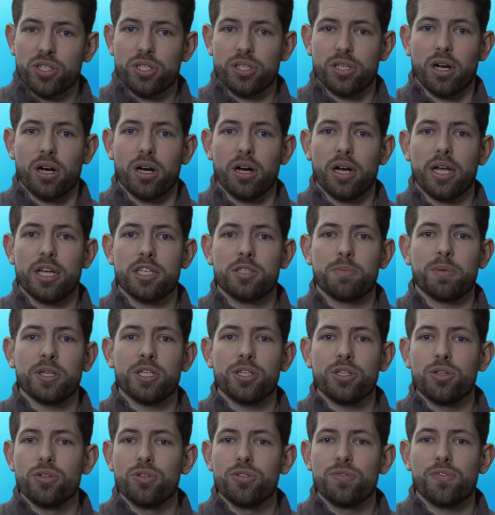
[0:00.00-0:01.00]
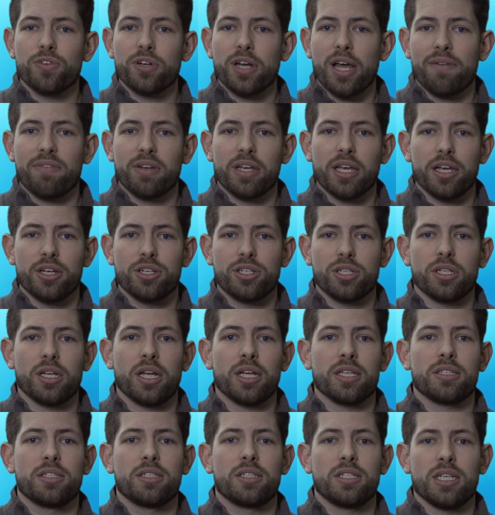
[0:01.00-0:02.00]
Star, has been used for navigation
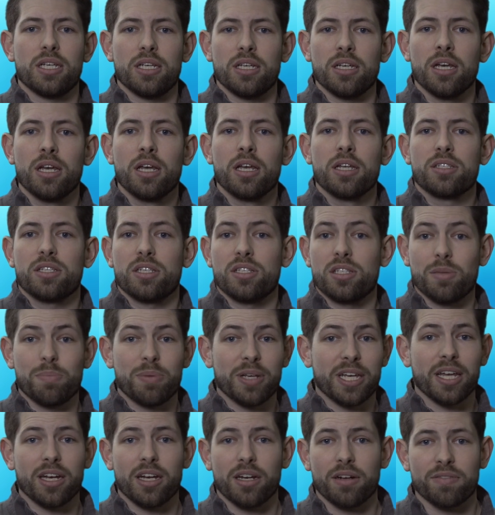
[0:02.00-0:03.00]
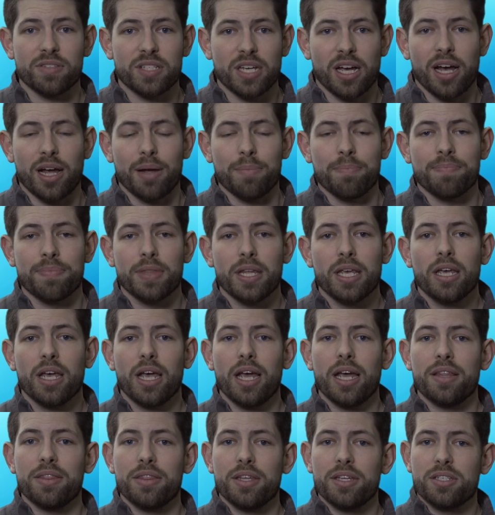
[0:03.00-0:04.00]
at sea since the beginning of time,
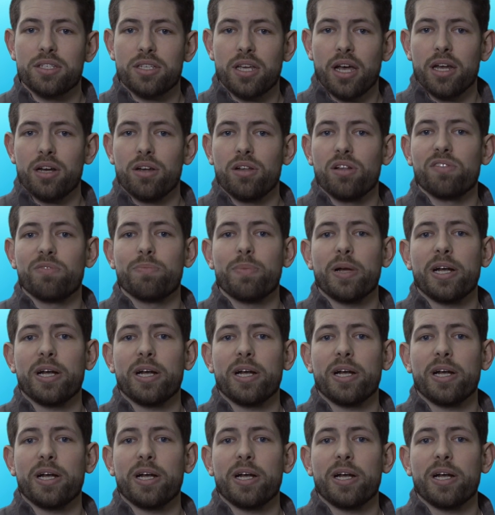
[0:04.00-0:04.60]
and this title of